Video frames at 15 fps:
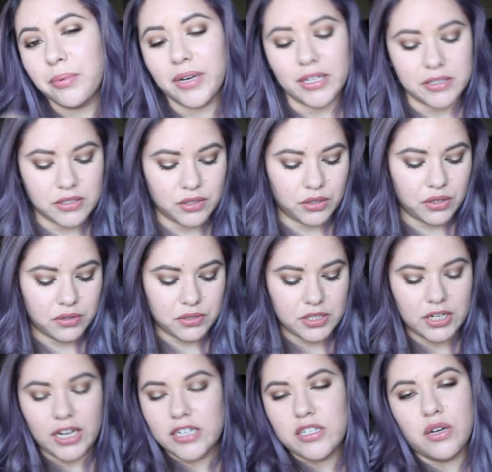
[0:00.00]
but I still
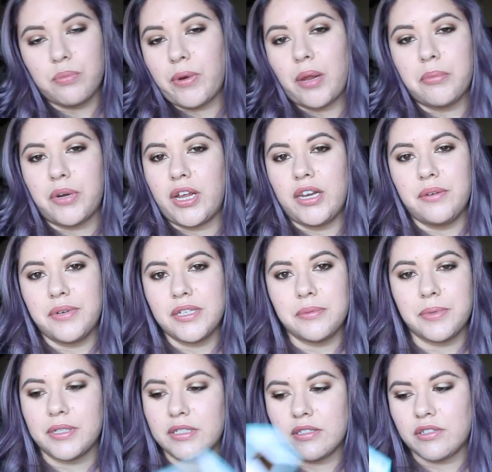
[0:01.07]
used an eyeshadow primer
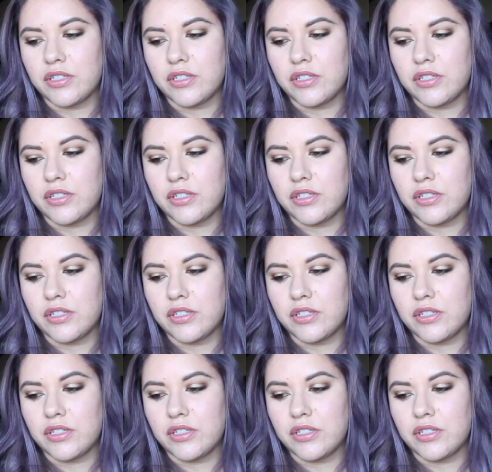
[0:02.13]
anyways because